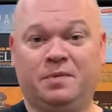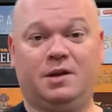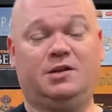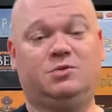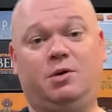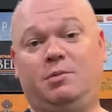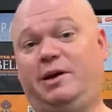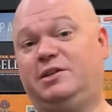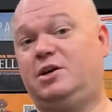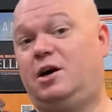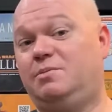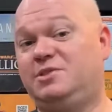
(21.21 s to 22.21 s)
It's one of my
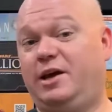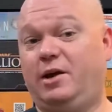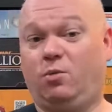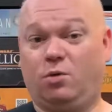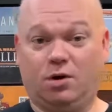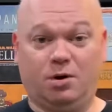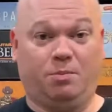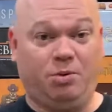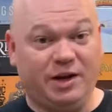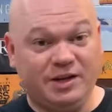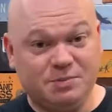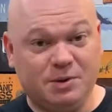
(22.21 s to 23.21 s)
top ten worker
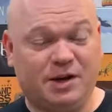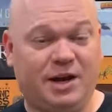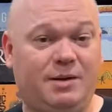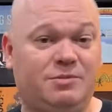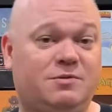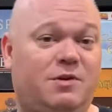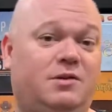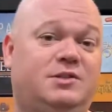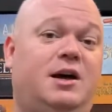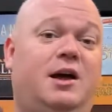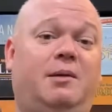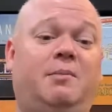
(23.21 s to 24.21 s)
placement games of all
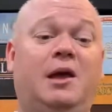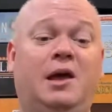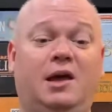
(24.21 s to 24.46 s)
time.